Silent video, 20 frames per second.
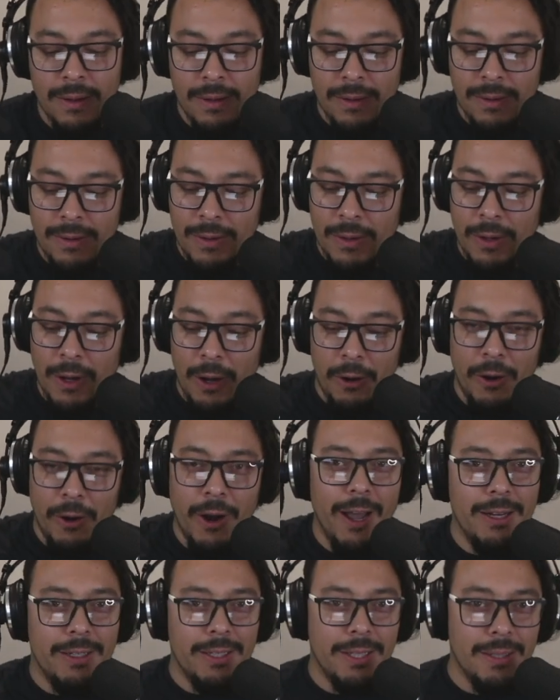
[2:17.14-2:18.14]
All
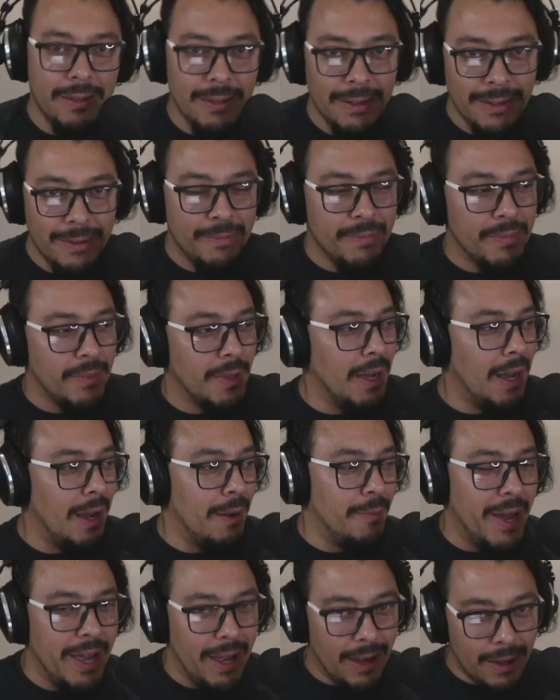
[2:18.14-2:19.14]
right. Yeah,
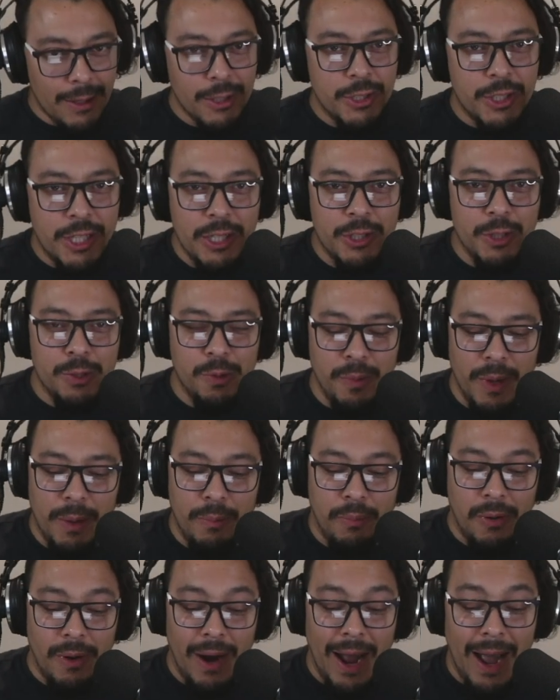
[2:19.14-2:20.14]
my English teachers would be
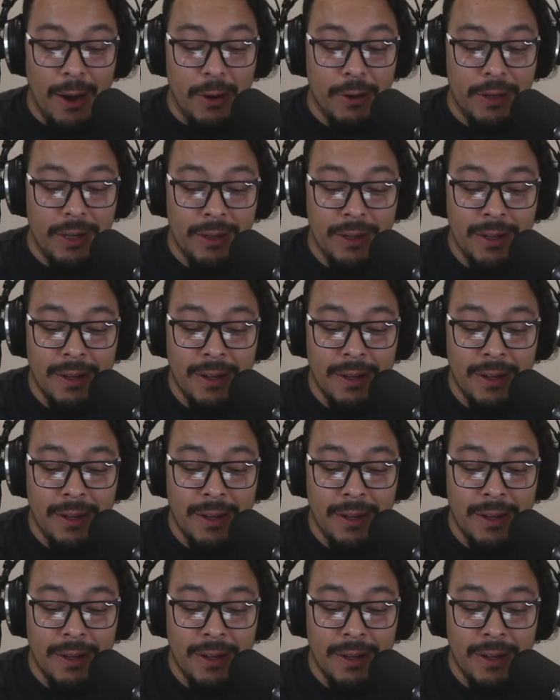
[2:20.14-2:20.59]
proud.